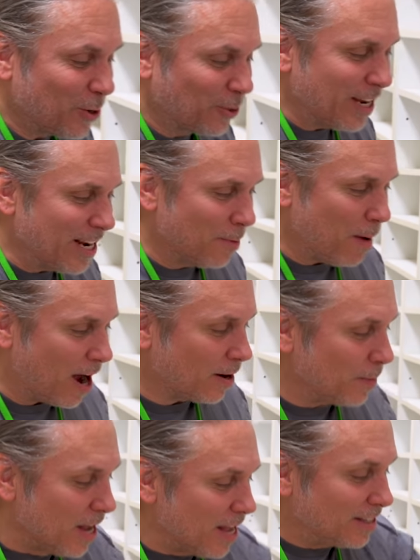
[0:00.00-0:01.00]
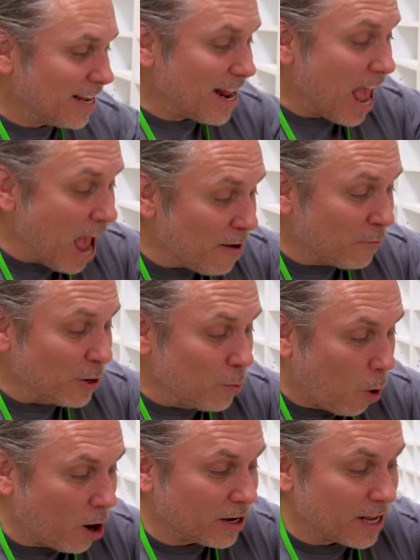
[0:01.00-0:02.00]
so neat about them, is that
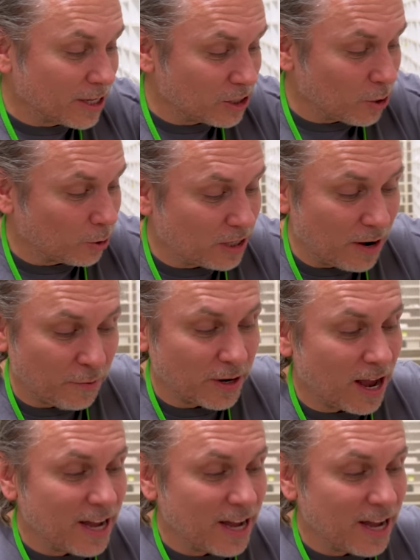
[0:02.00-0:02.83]
everyone is so different.